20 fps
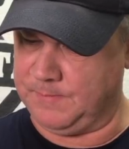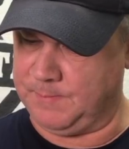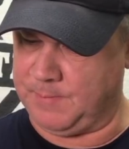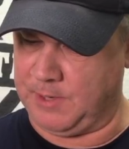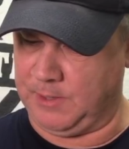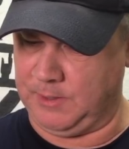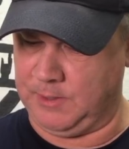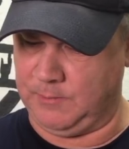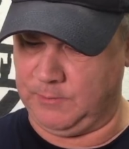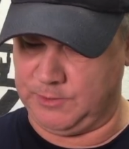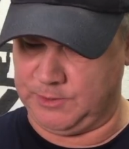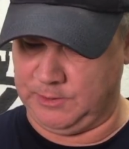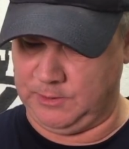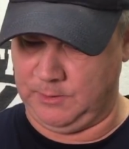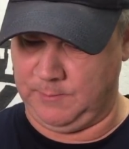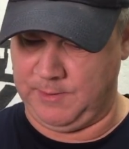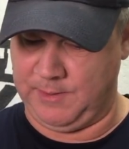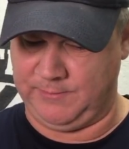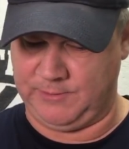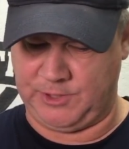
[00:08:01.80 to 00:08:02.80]
Apparently it was a
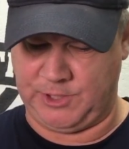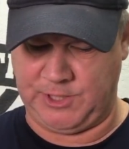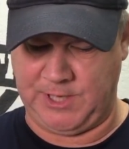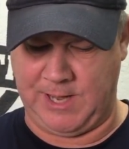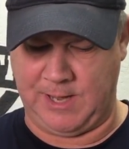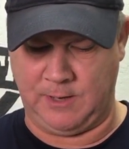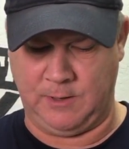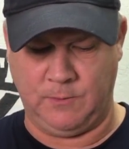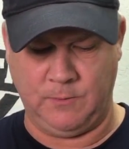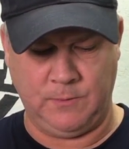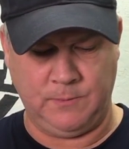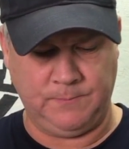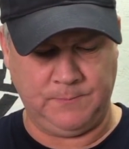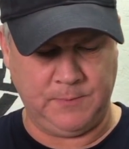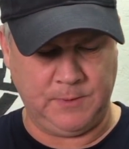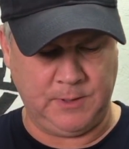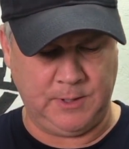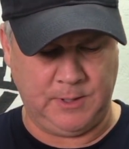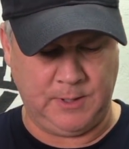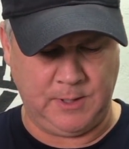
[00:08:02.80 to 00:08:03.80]
little bit of a shadow
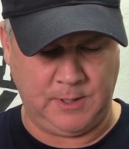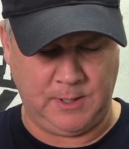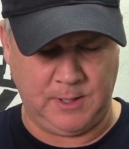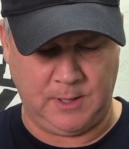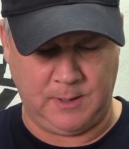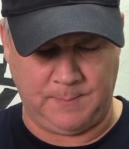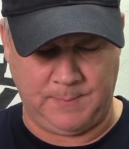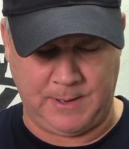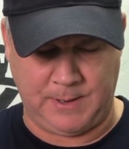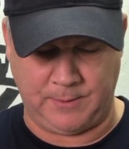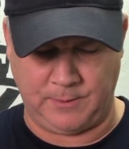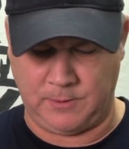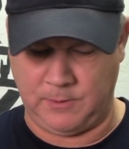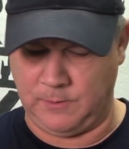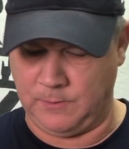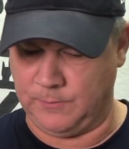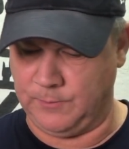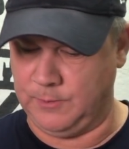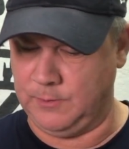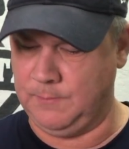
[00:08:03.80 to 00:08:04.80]
in the powder
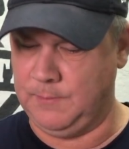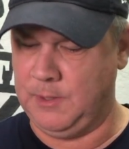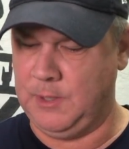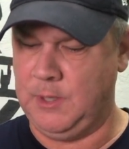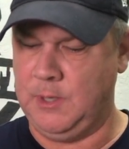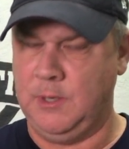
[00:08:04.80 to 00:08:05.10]
coat room.